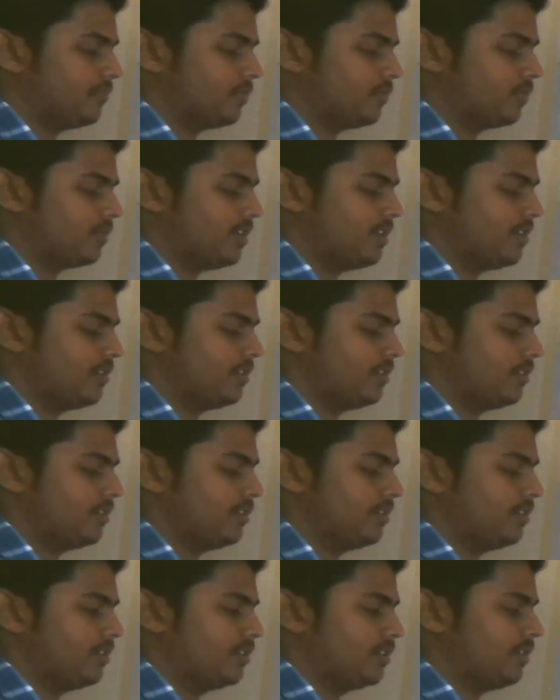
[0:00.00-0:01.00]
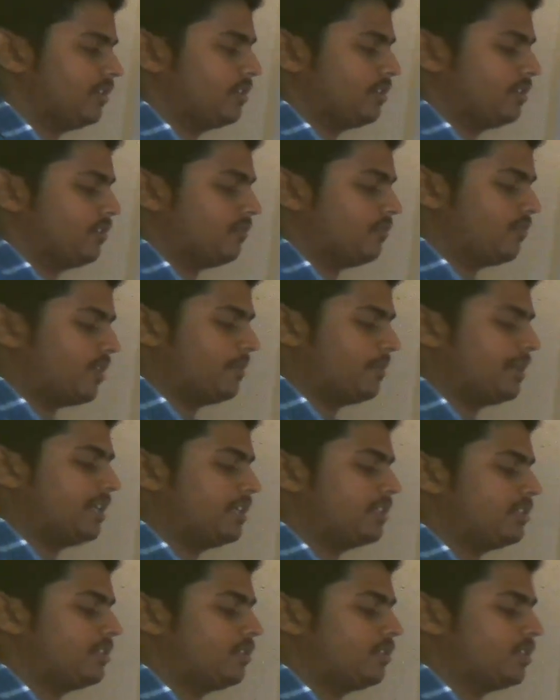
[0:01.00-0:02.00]
Okay, 1
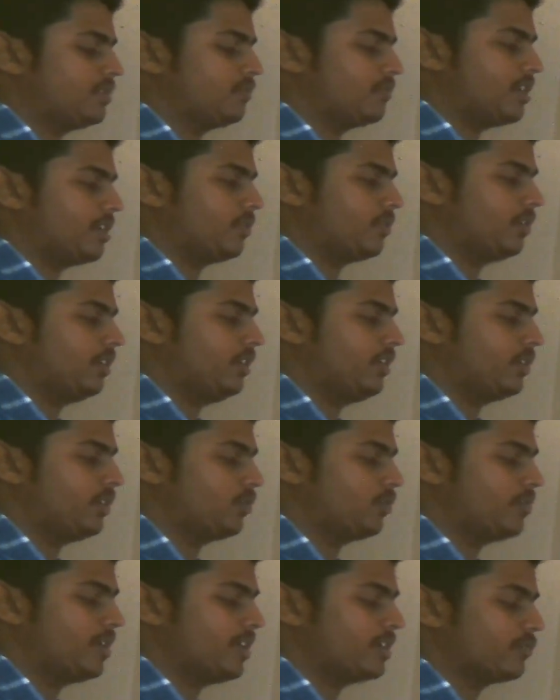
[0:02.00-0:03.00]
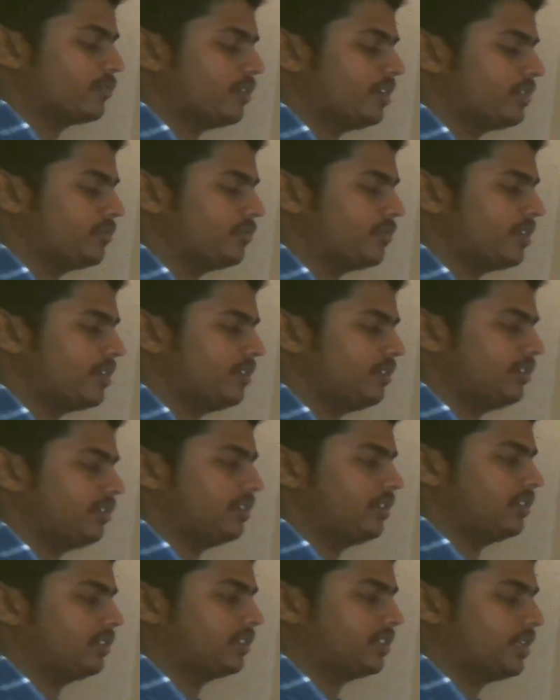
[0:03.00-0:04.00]
minus 0 is 1 only, 2 minus 1 is 1,
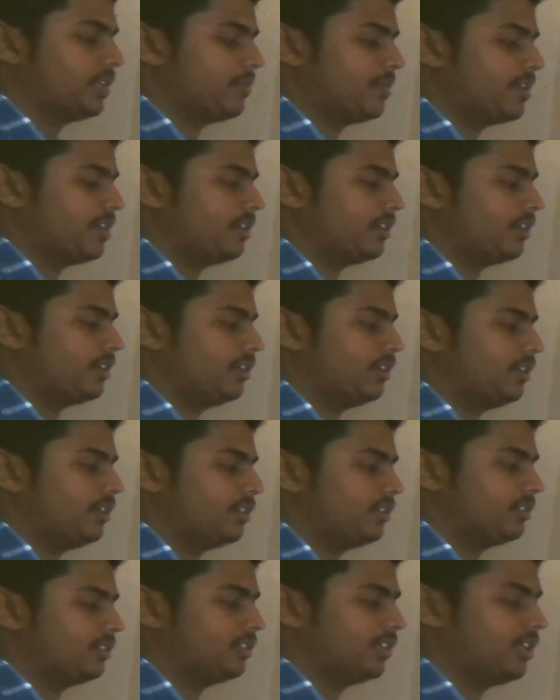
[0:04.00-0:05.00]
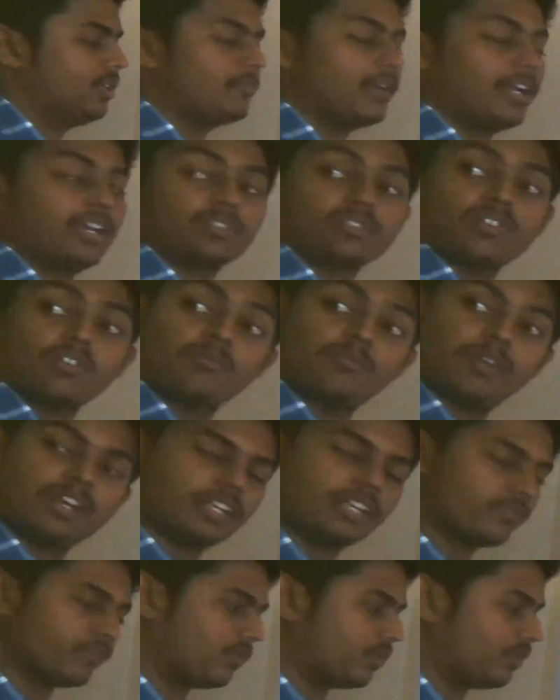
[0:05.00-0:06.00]
3 minus of
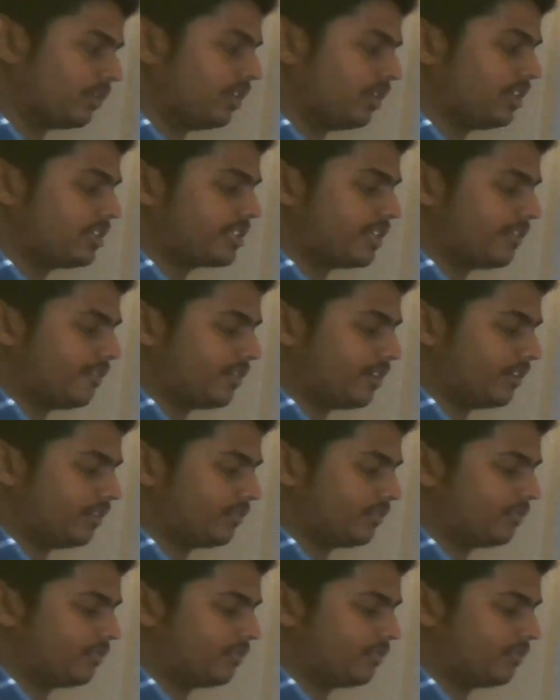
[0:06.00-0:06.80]
minus 4, it is 7.